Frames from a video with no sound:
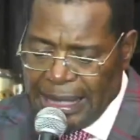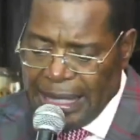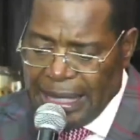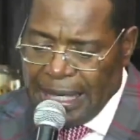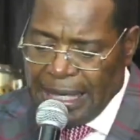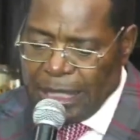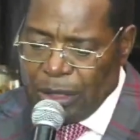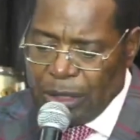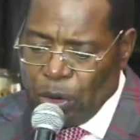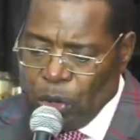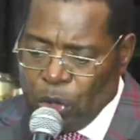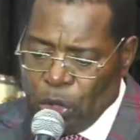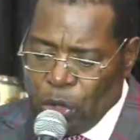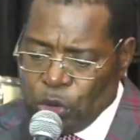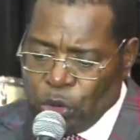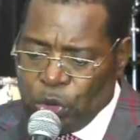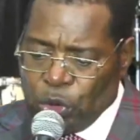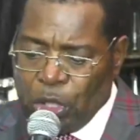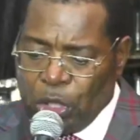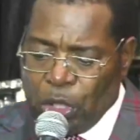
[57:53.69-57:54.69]
and He will cause you
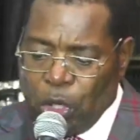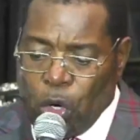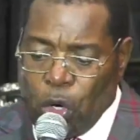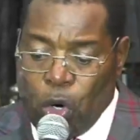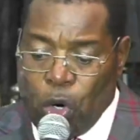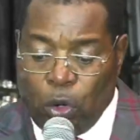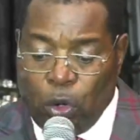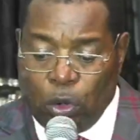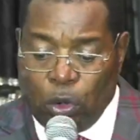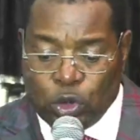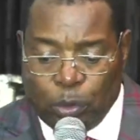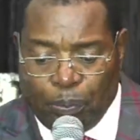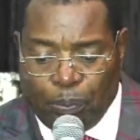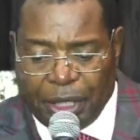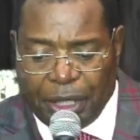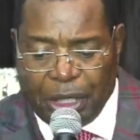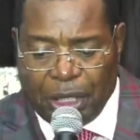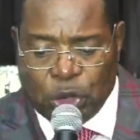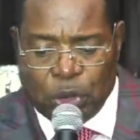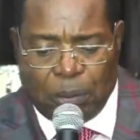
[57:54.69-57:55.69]
to recall, to
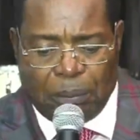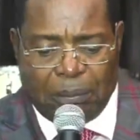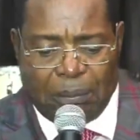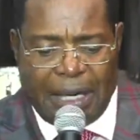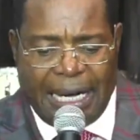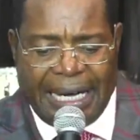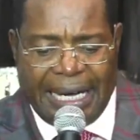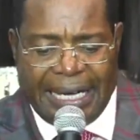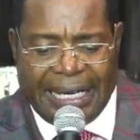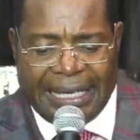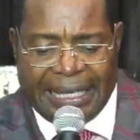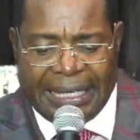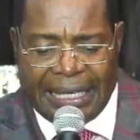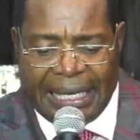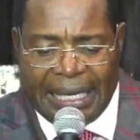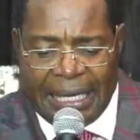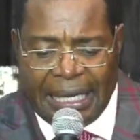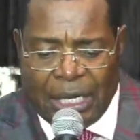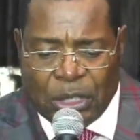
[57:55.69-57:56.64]
bring to mind,